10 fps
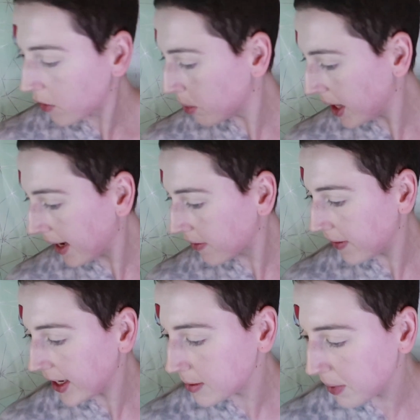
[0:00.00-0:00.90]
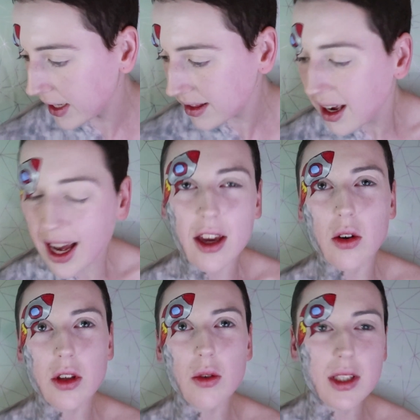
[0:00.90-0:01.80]
our black face paint. I
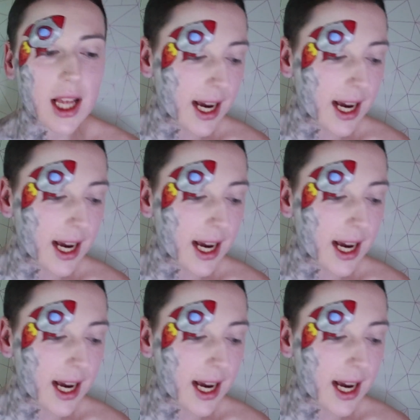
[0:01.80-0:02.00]
could use